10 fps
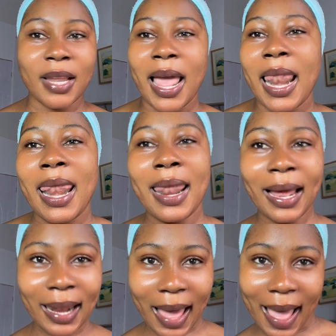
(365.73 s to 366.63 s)

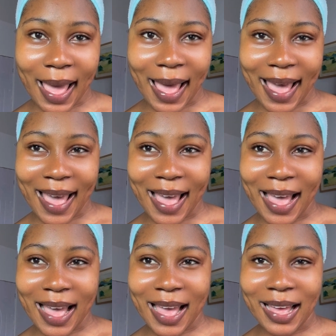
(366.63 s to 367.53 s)
La
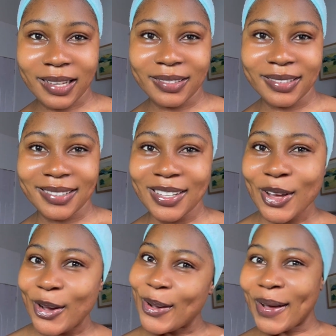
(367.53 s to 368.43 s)
la,
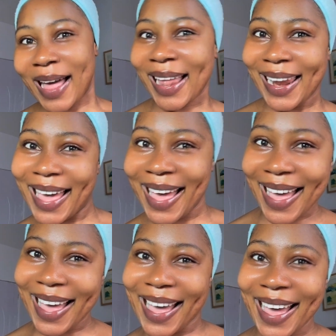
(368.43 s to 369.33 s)

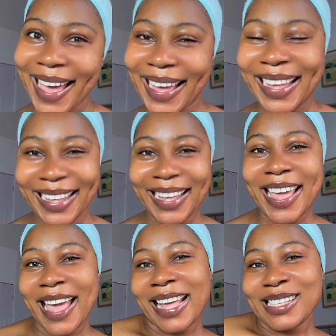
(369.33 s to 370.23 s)
holla.
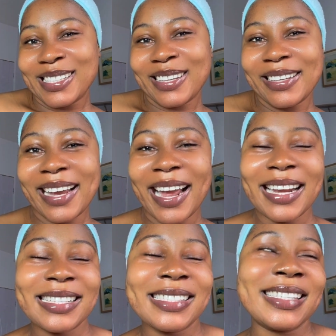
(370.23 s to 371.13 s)
So you
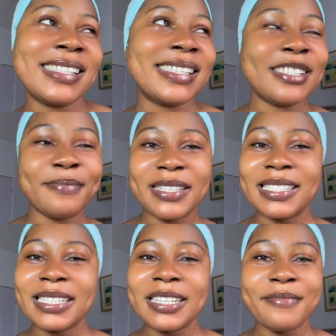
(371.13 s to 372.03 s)
guys, this is
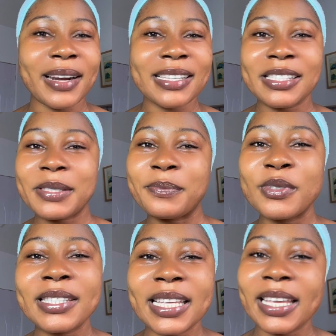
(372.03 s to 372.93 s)
basically my
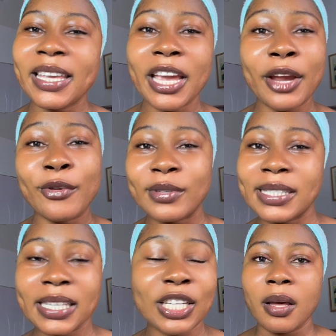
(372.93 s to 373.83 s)
simple skincare
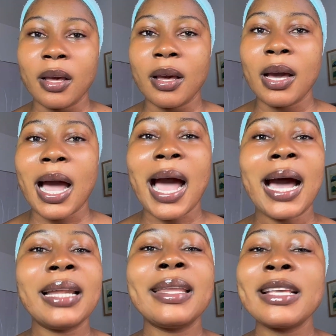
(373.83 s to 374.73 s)
routine,
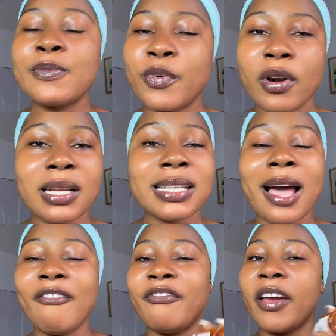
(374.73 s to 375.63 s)
and these products
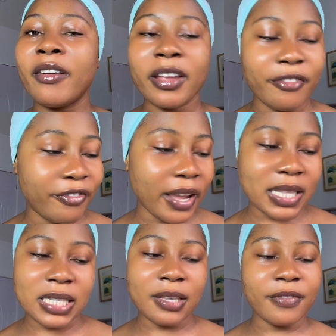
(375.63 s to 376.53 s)
are very
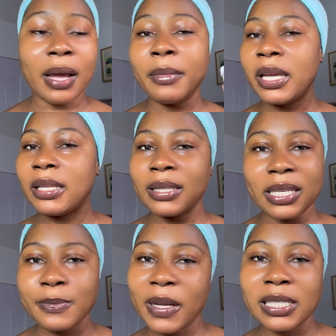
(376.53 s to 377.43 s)
effective. I mean,
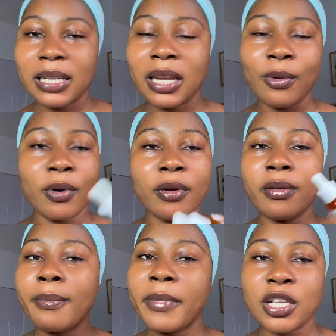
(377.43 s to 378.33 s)
this particular
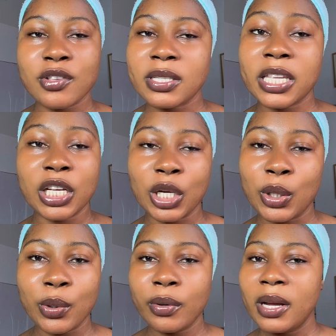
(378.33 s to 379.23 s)
one makes your skin glow,